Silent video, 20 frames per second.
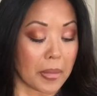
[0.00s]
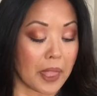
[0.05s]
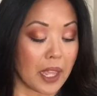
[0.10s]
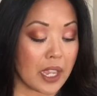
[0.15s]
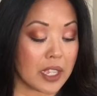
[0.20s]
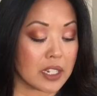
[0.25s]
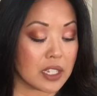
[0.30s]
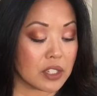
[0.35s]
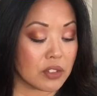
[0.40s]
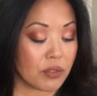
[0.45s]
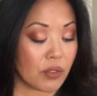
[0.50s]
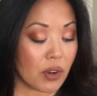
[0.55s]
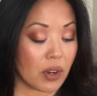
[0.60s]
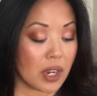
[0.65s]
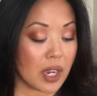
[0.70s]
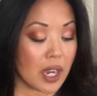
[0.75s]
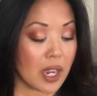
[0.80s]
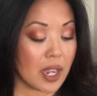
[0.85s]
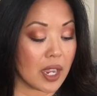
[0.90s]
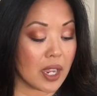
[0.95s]
And as far
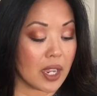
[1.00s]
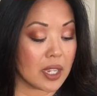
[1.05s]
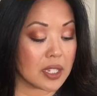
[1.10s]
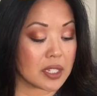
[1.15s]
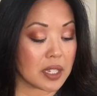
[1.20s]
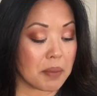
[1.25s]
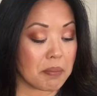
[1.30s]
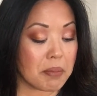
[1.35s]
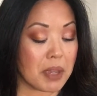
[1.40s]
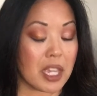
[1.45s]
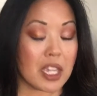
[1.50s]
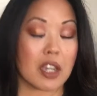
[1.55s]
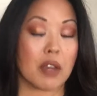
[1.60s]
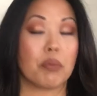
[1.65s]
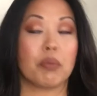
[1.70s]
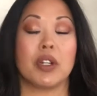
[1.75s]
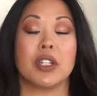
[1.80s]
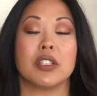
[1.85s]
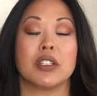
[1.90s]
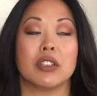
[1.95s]
as
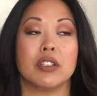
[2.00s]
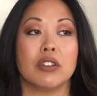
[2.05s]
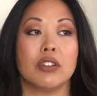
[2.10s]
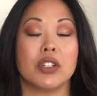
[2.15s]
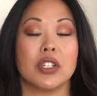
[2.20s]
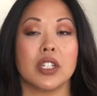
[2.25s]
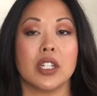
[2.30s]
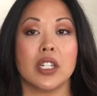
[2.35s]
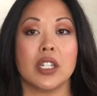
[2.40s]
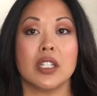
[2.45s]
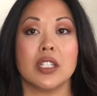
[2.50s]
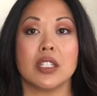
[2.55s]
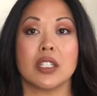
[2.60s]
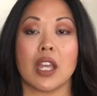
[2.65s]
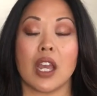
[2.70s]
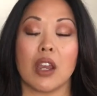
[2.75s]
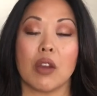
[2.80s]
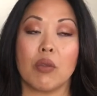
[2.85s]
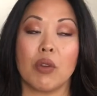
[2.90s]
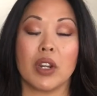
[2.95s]
makeup resolutions,
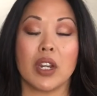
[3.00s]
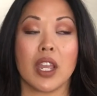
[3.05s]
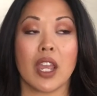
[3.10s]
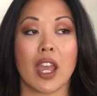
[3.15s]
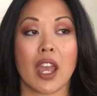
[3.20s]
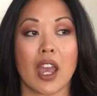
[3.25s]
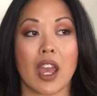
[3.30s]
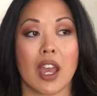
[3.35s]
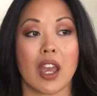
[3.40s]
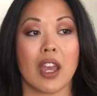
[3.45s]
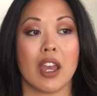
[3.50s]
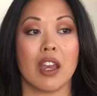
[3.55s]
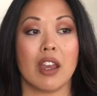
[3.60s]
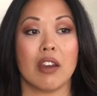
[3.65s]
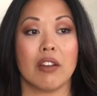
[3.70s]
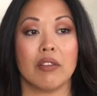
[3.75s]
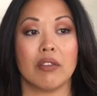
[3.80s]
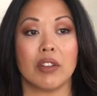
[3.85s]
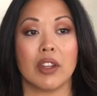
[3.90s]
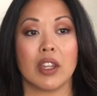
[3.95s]
I want to
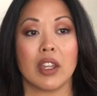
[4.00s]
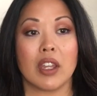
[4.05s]
have